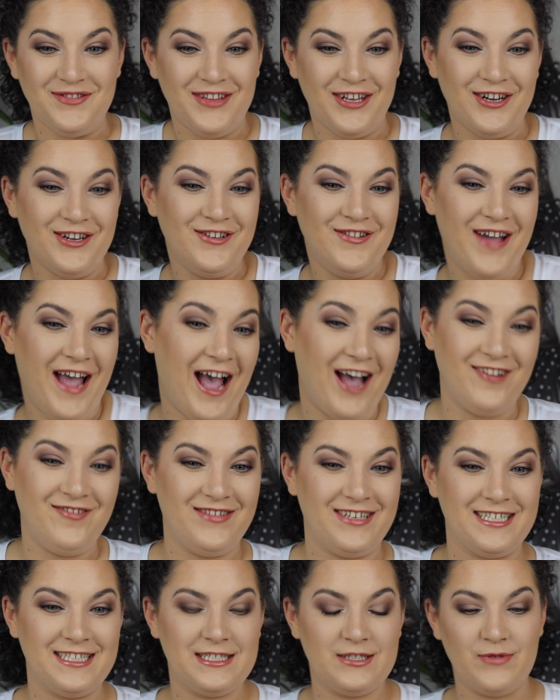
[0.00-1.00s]
there you have
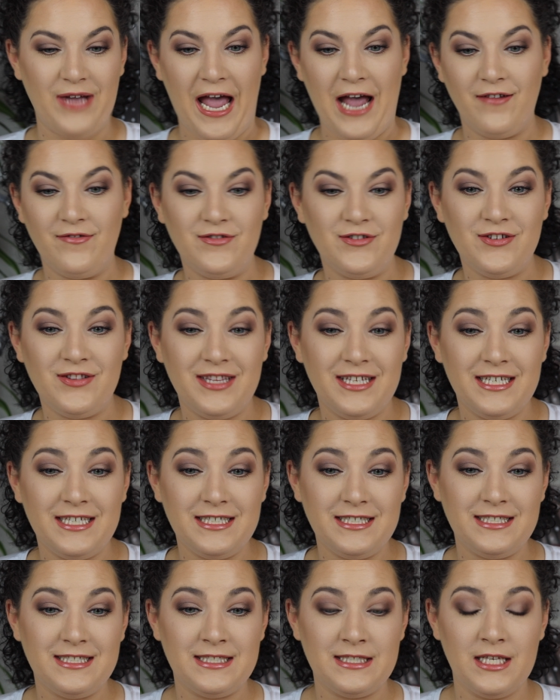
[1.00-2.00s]
it. After
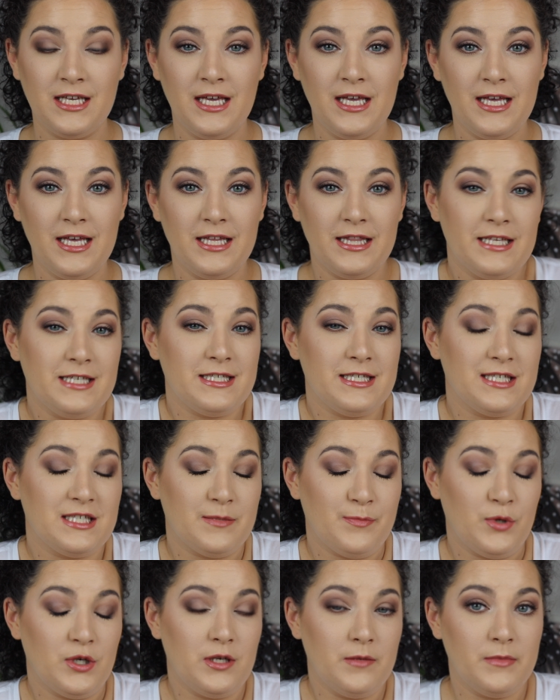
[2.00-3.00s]
this is
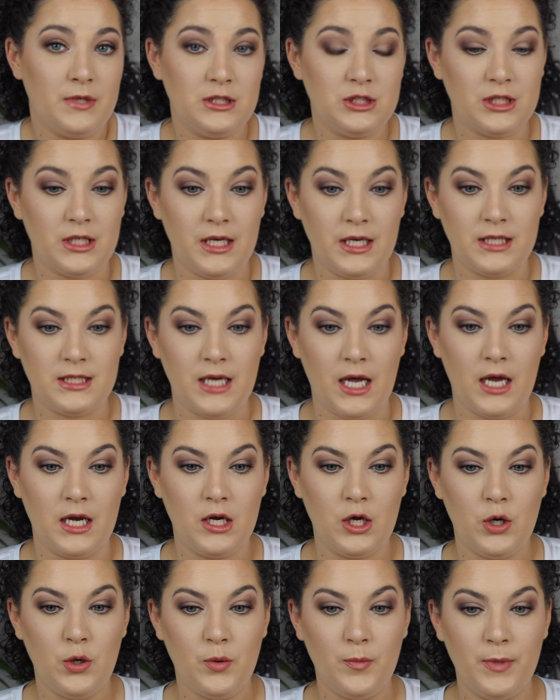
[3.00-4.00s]
pretty much it. I
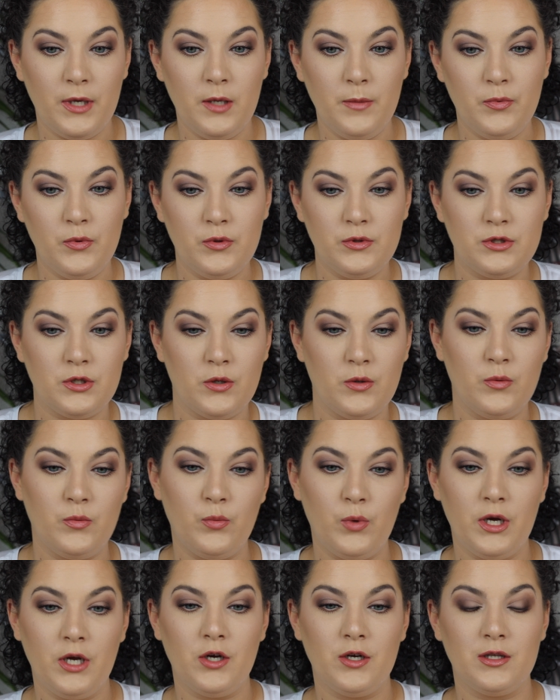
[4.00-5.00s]
know people don't
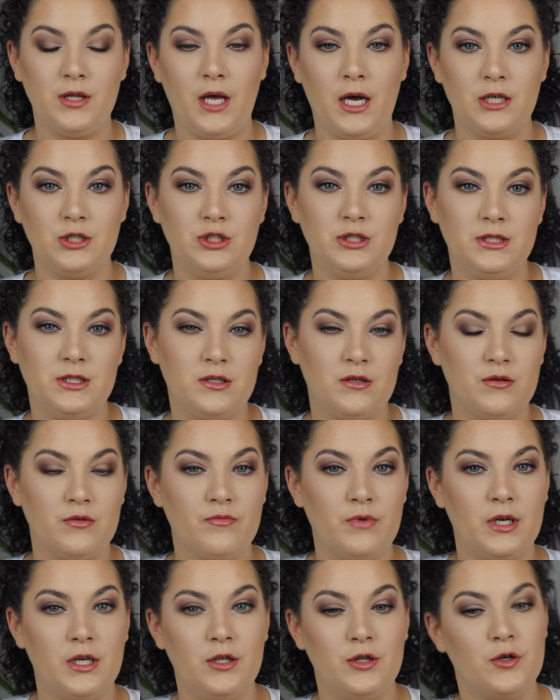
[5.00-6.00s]
wear lashes on a
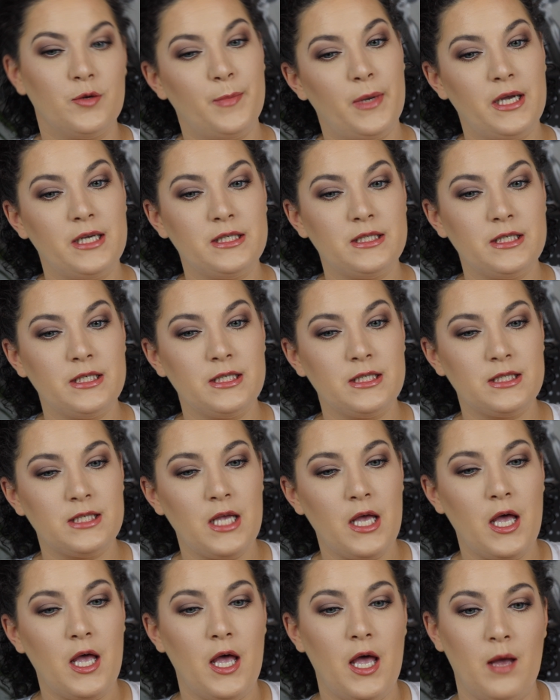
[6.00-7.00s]
regular basis,
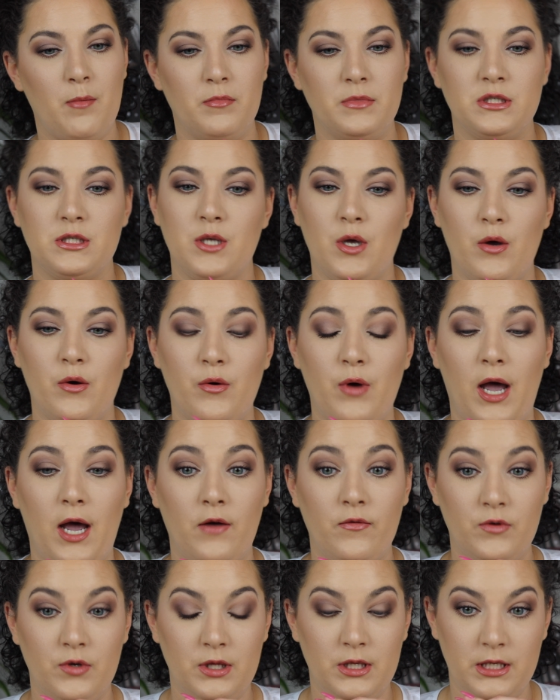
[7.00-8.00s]
so
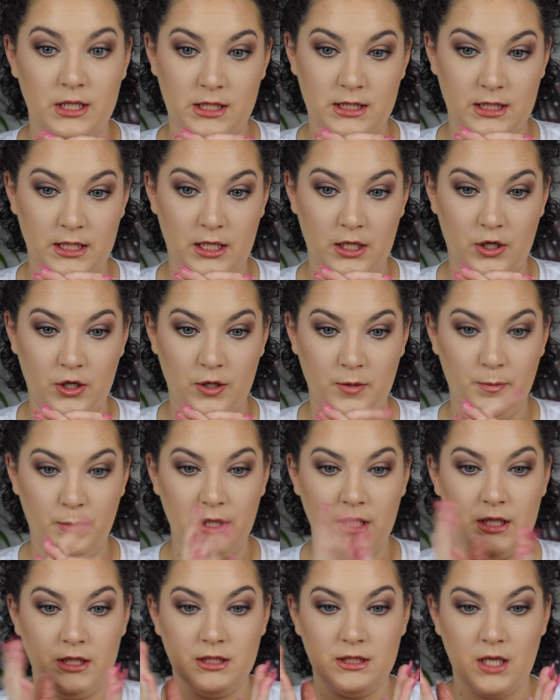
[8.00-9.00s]
after this it could
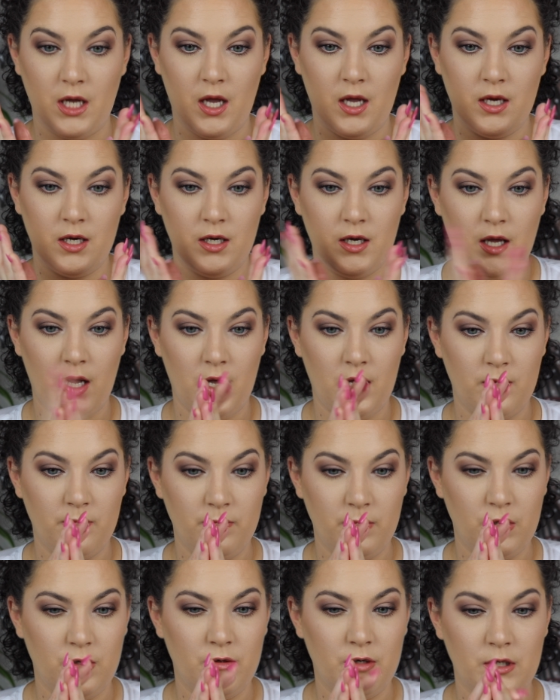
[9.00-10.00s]
be done.
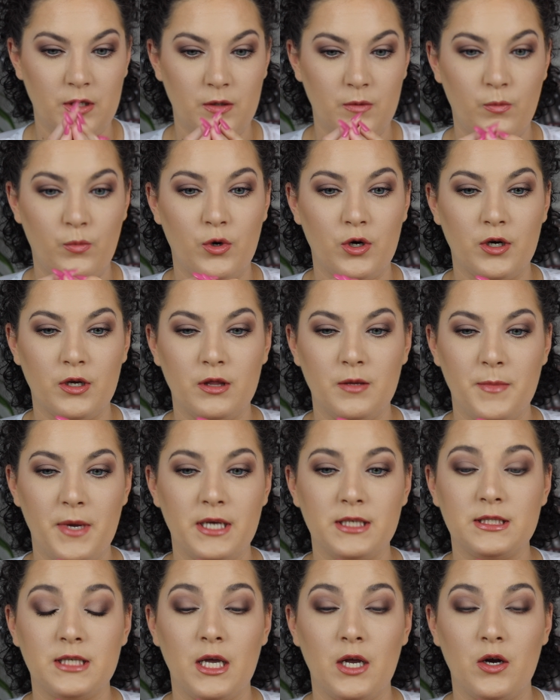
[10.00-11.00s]
You could work the
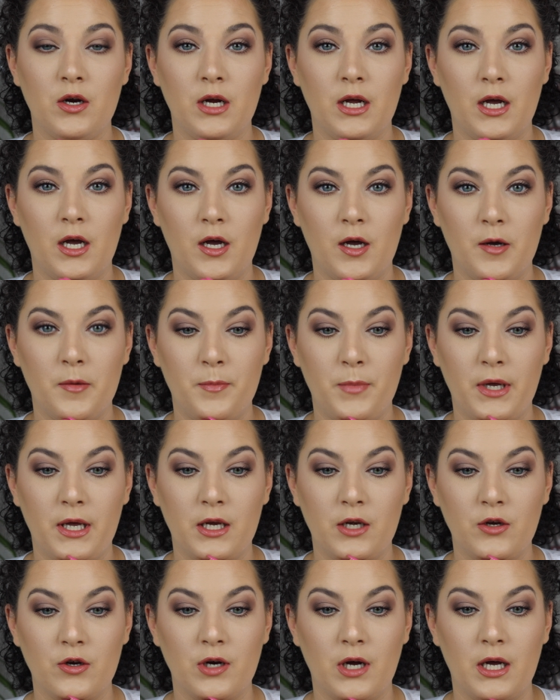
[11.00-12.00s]
mascara up
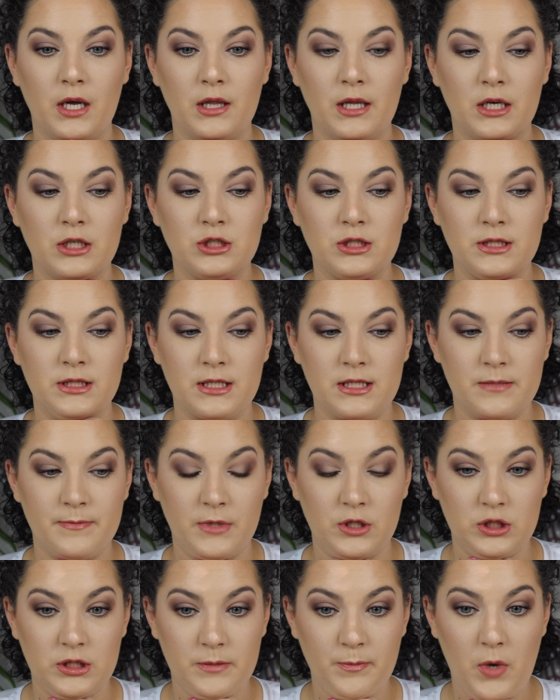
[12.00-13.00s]
and your eyelashes as
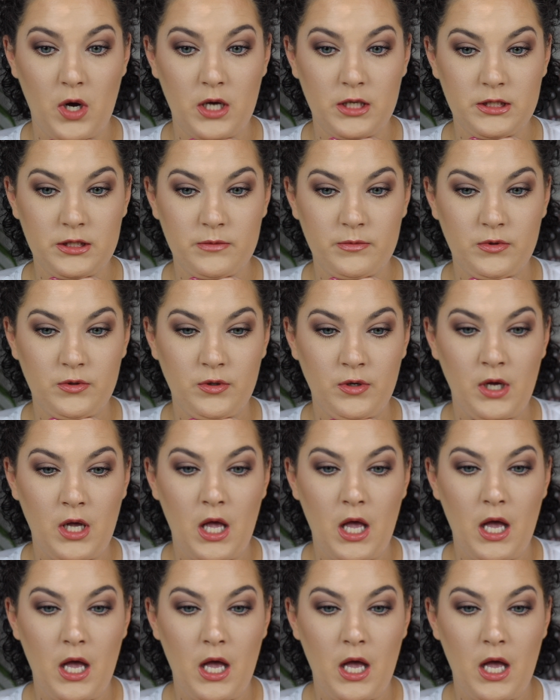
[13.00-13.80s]
much as possible,